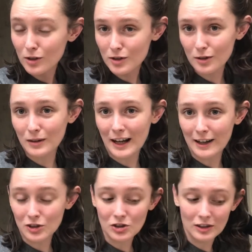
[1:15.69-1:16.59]
so it
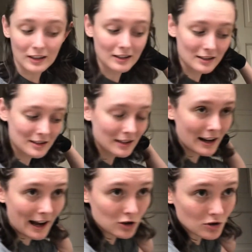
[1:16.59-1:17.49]
actually is
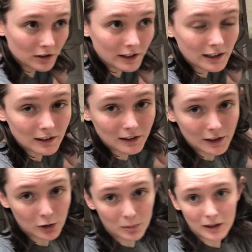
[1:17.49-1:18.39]
naturally a
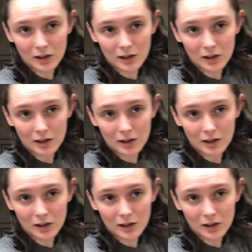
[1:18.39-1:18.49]
little bit